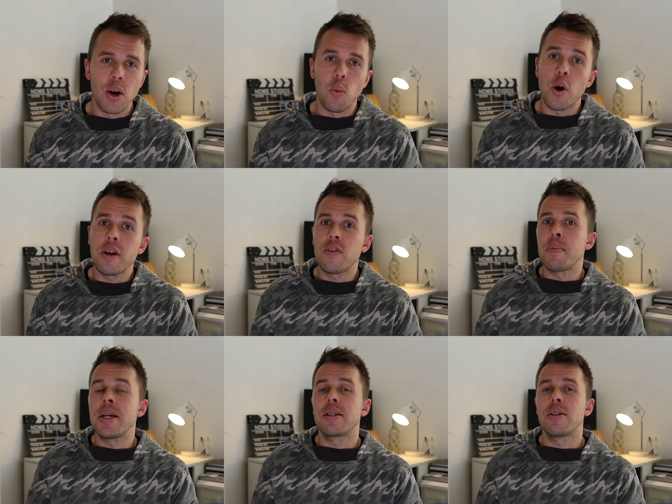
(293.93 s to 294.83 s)
One of them
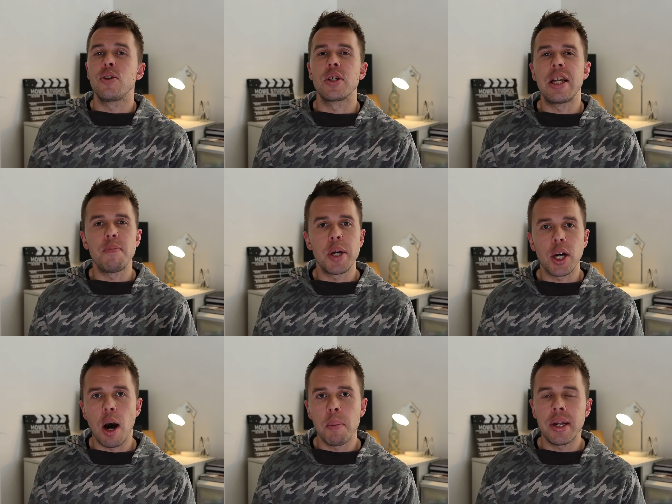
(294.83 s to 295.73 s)
is to just leave me a
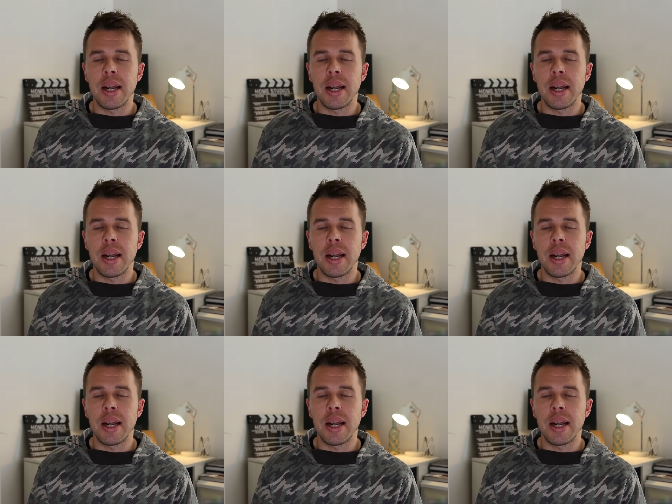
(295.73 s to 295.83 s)
comment,